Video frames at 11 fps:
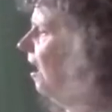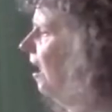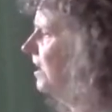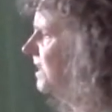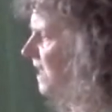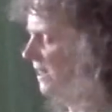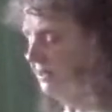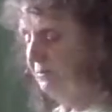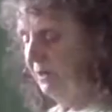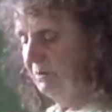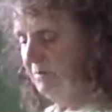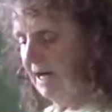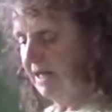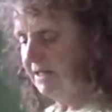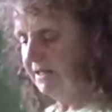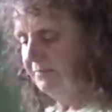I said to my
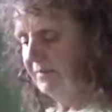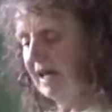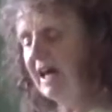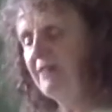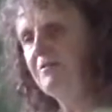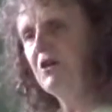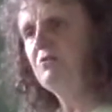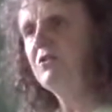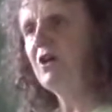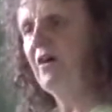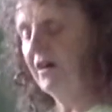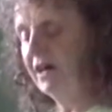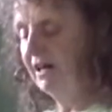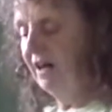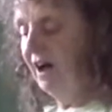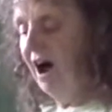mate, if you
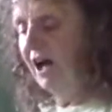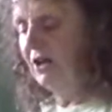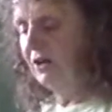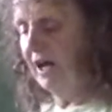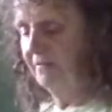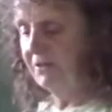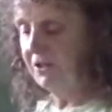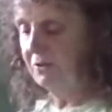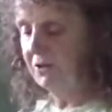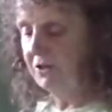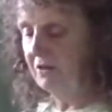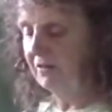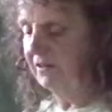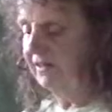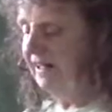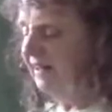die, I'll look after your
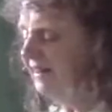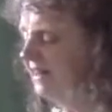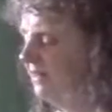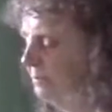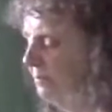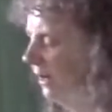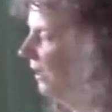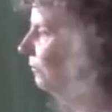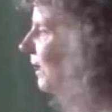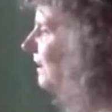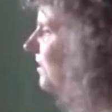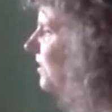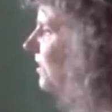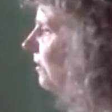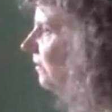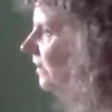dog. Then the bugger went
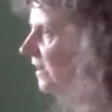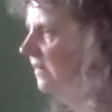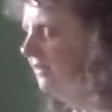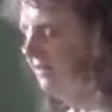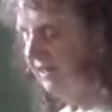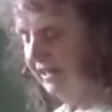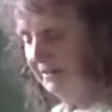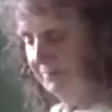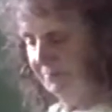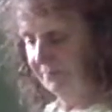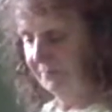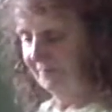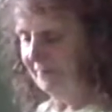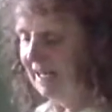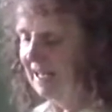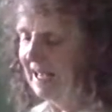and died, didn't
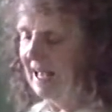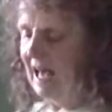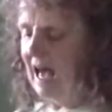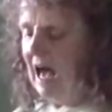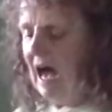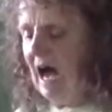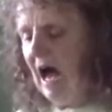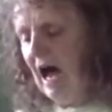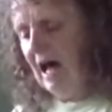he?